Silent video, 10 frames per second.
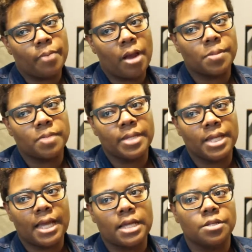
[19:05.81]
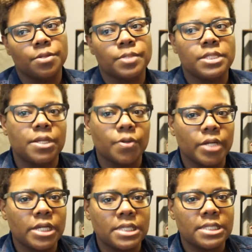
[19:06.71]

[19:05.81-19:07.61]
probably be like a little series